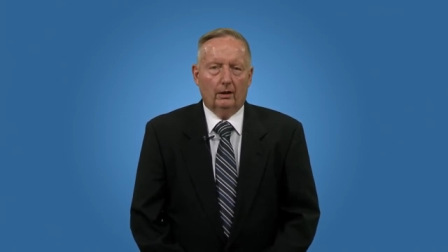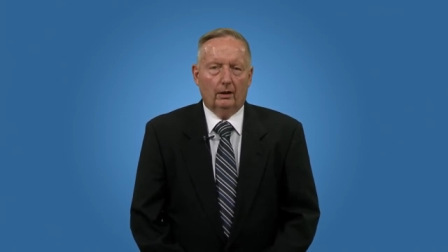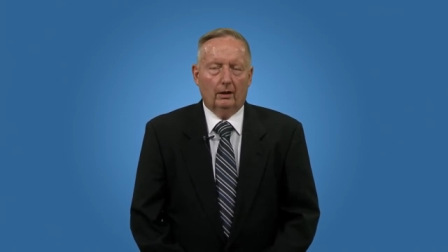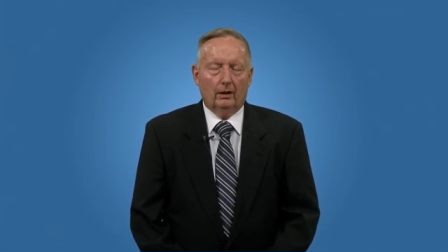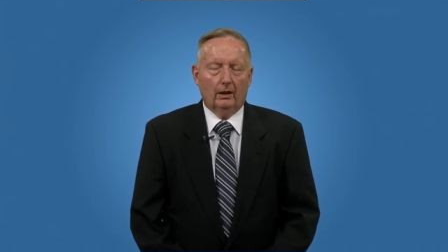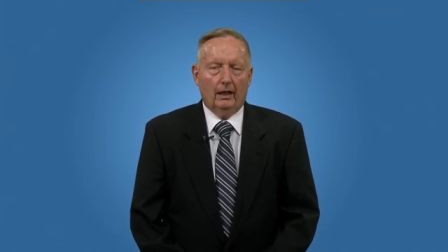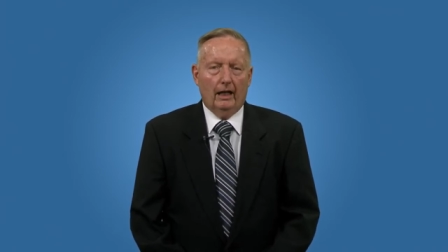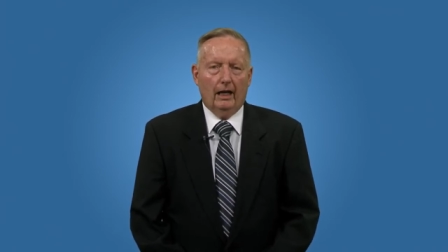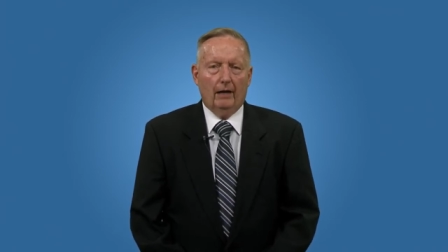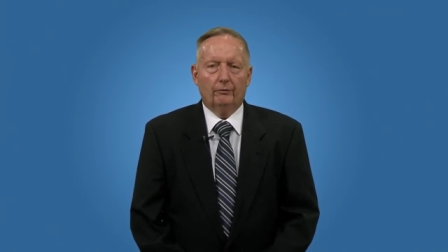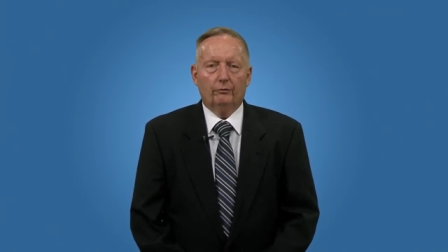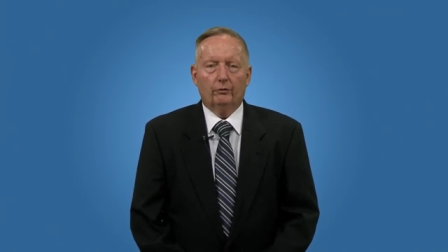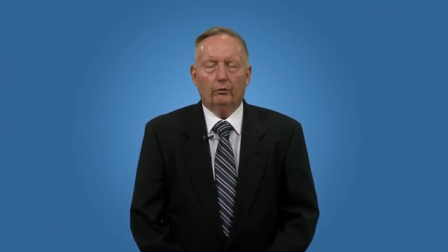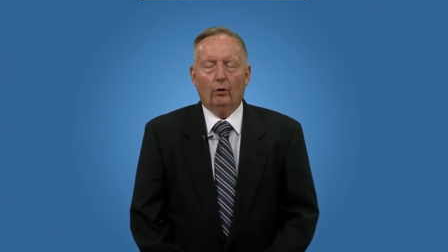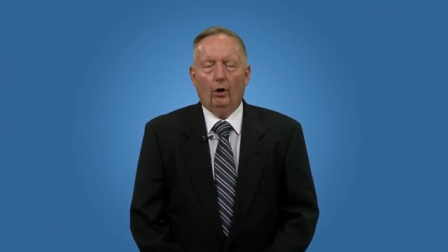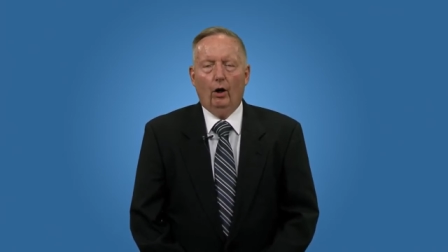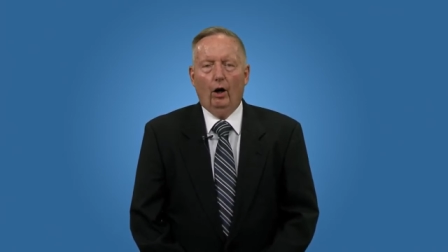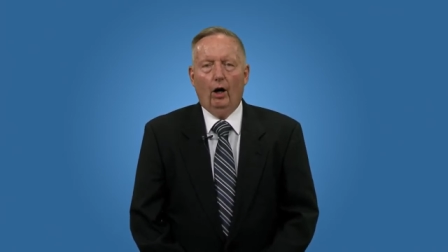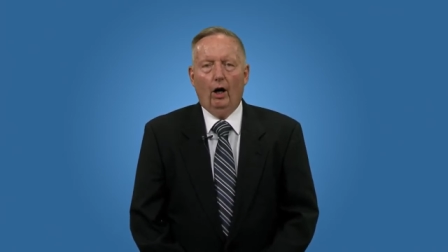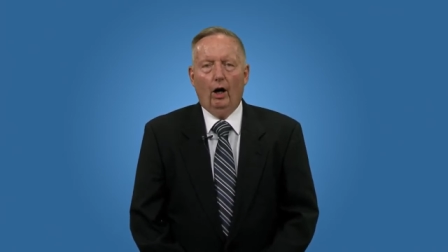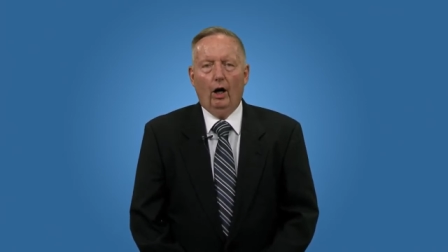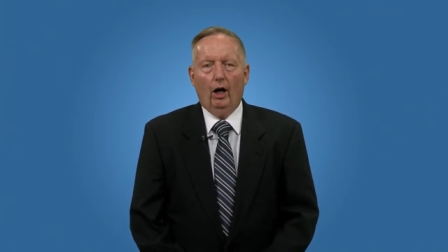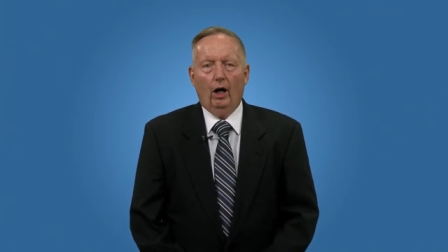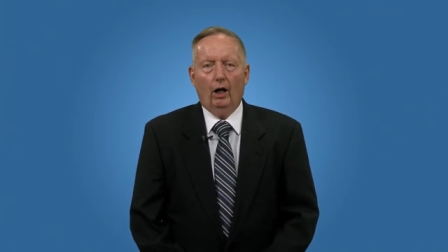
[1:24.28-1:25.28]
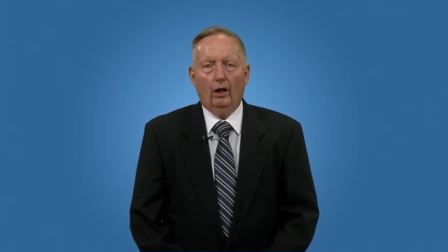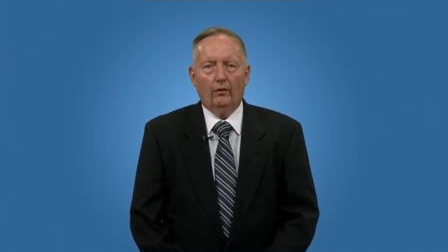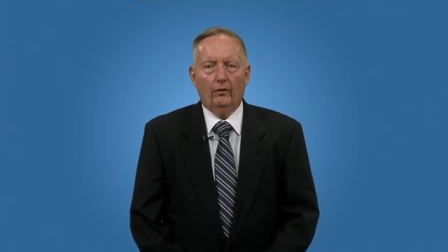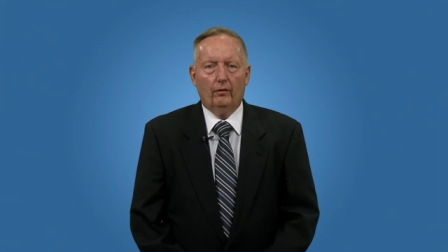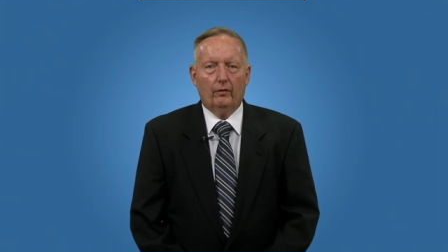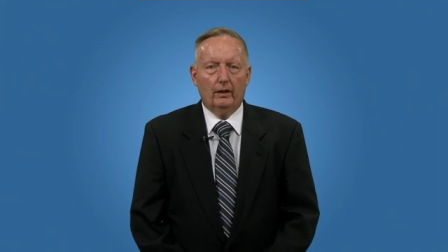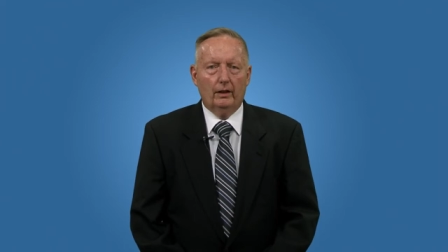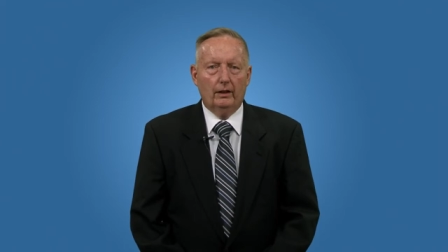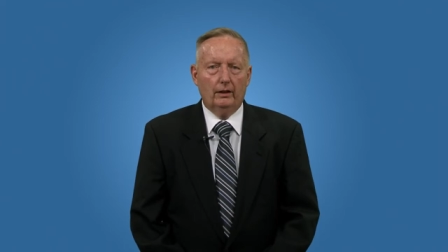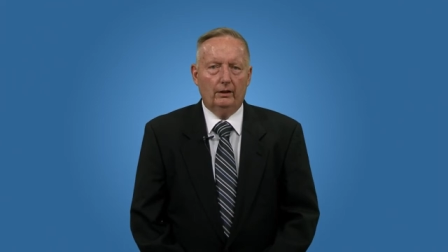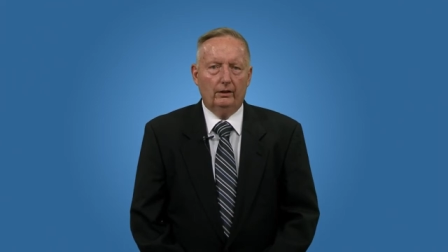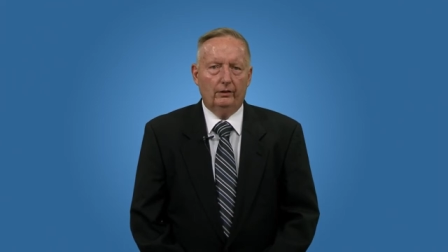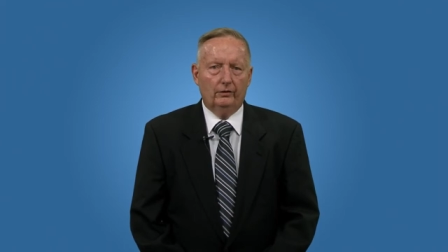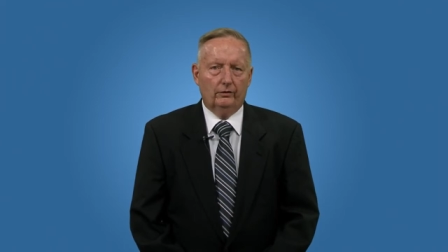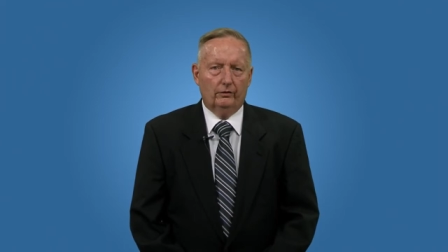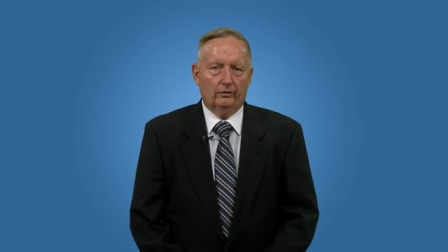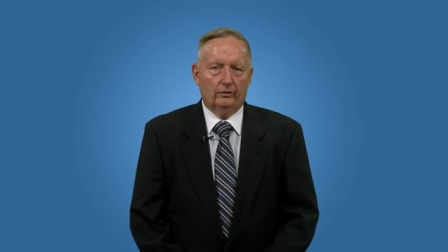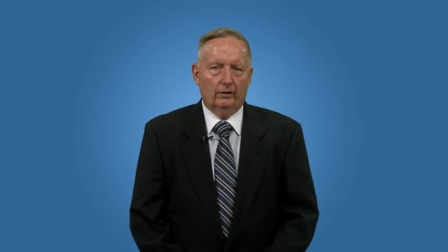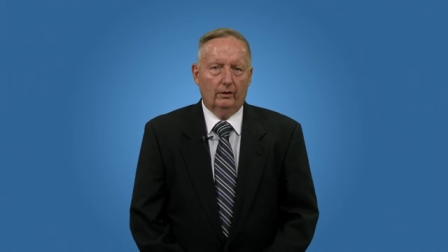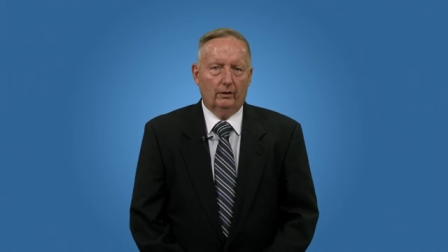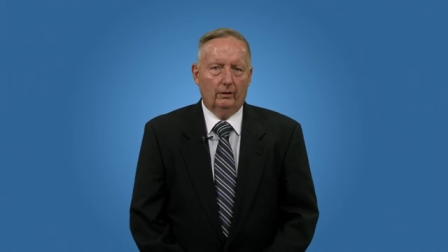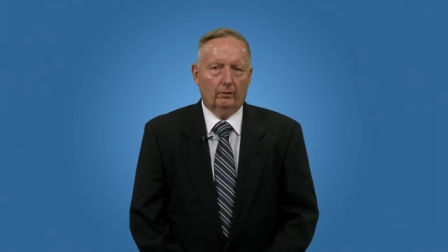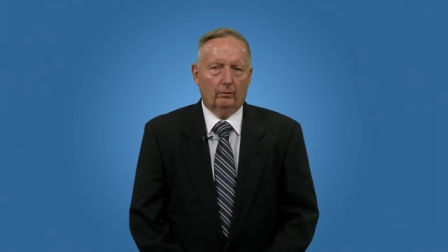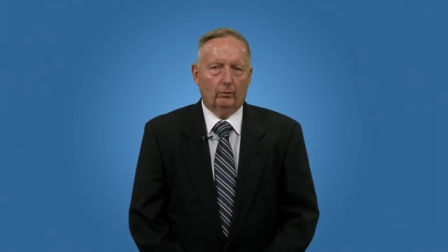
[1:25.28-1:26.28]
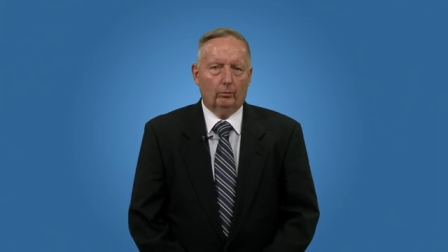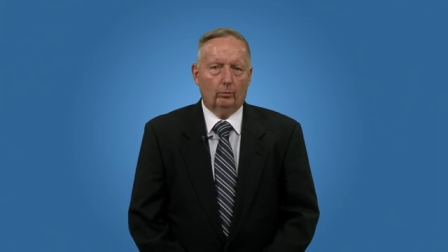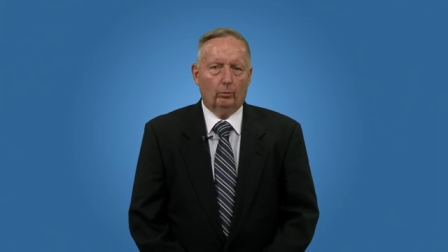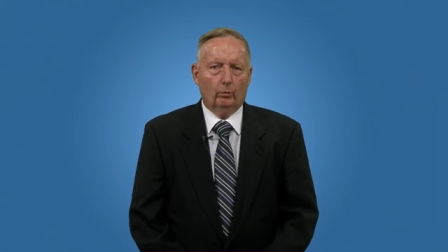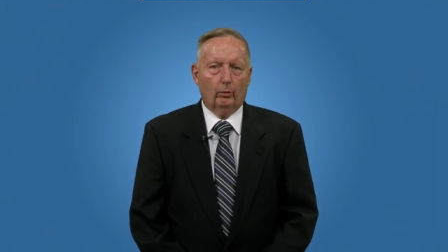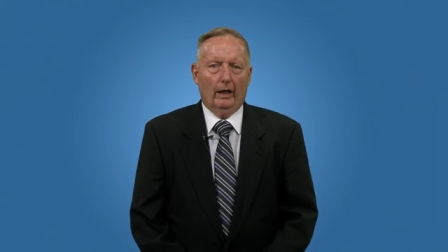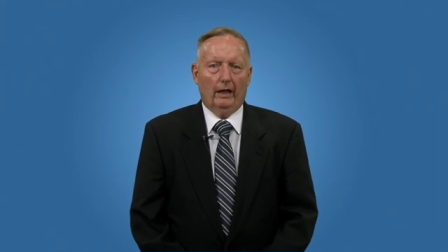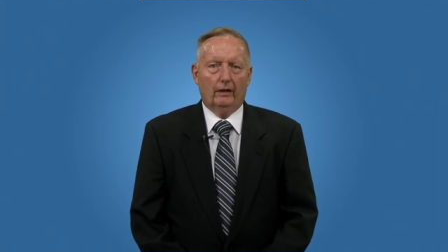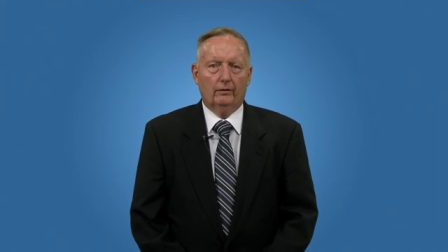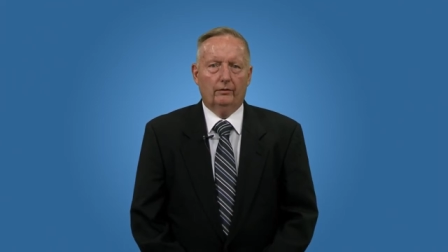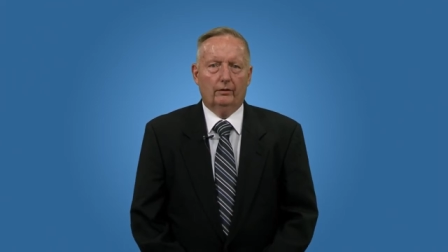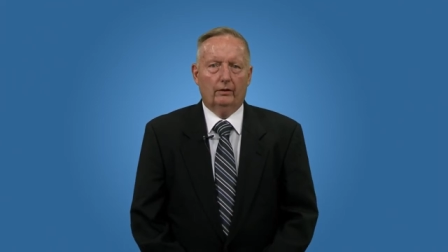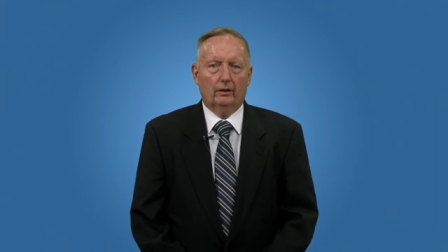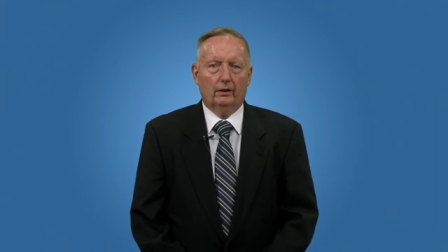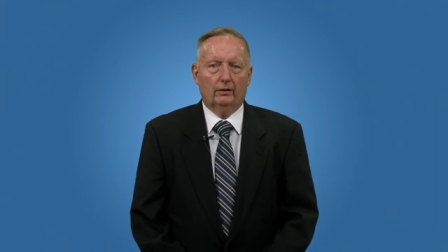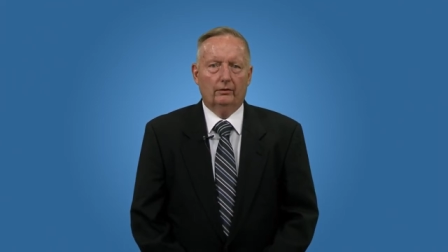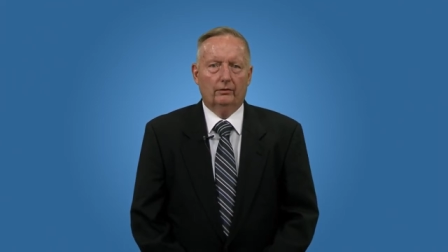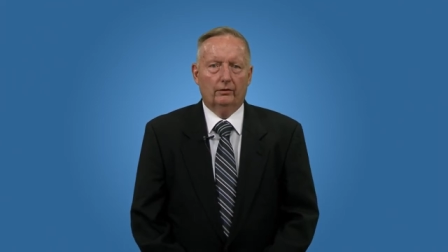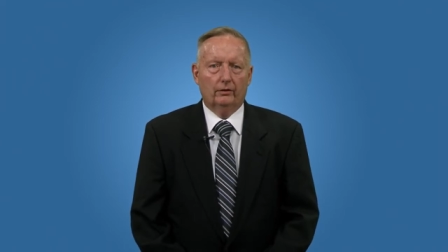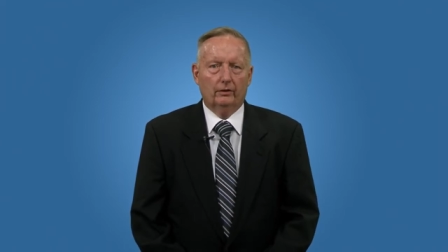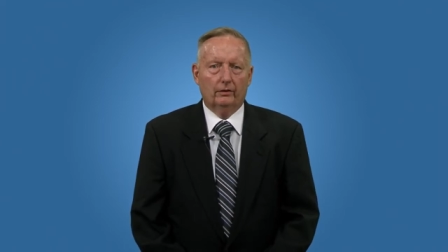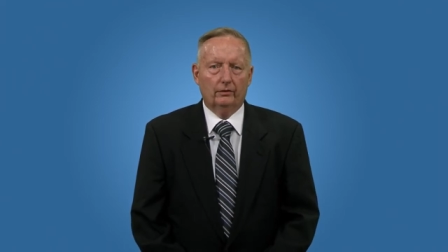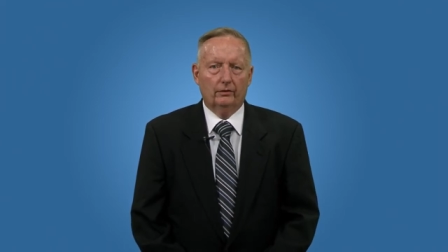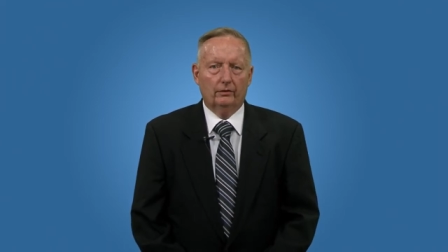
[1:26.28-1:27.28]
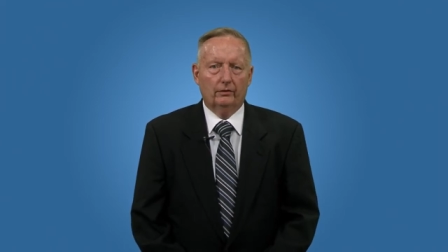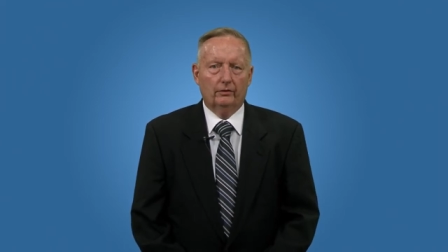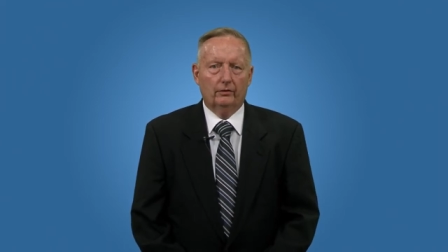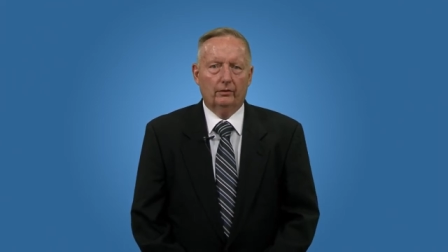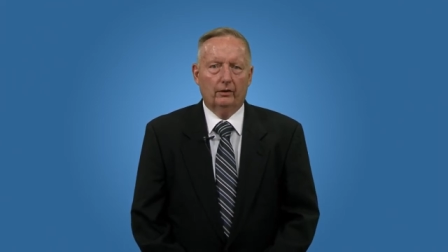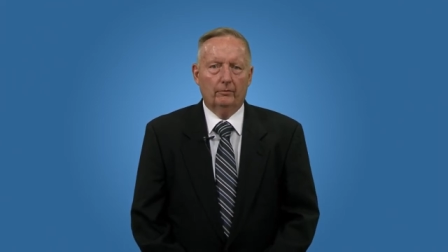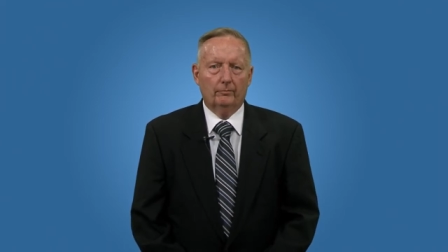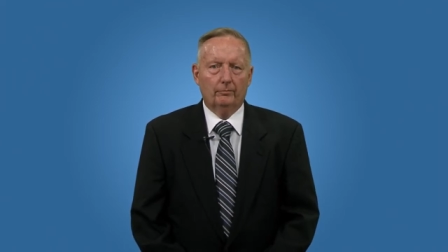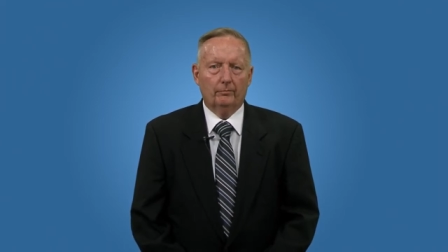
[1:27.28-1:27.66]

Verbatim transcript: After all these residences,